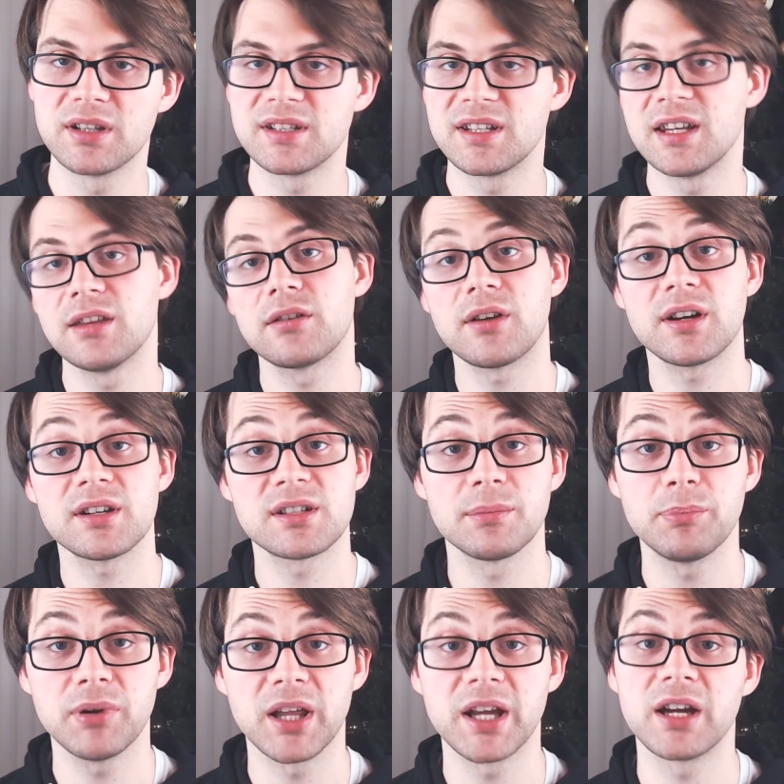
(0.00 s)
either as a
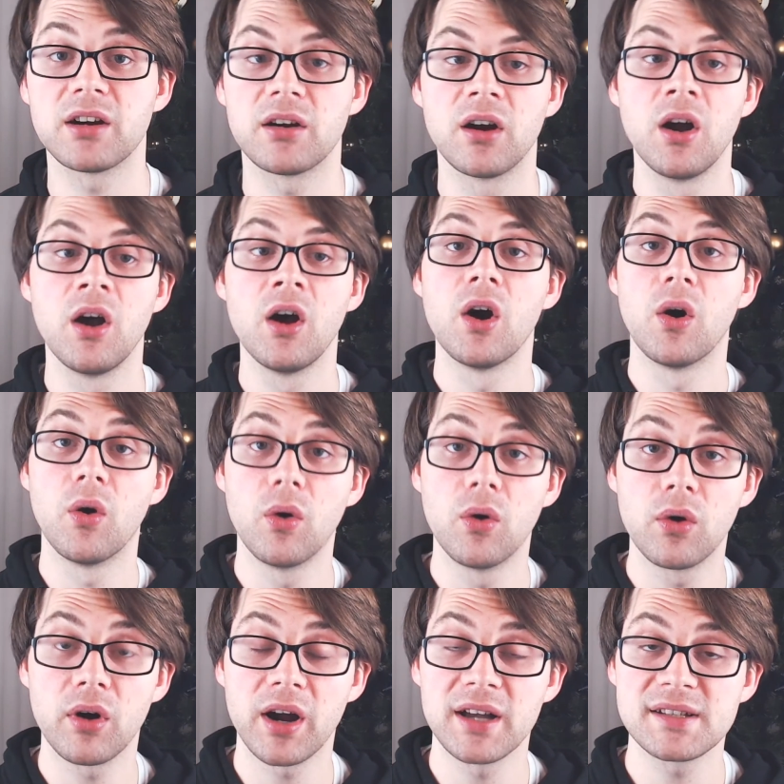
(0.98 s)
player
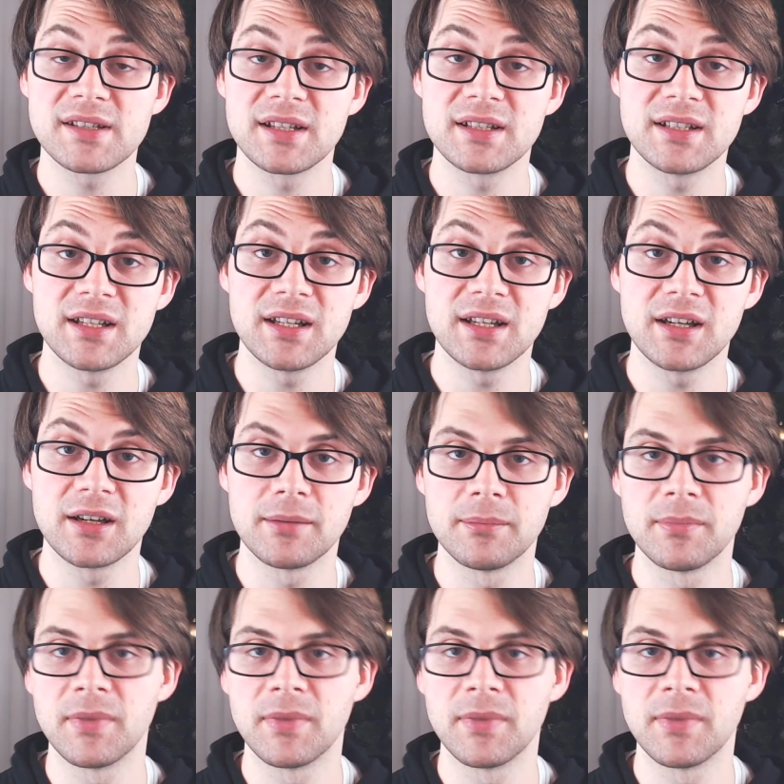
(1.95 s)
or as a DM.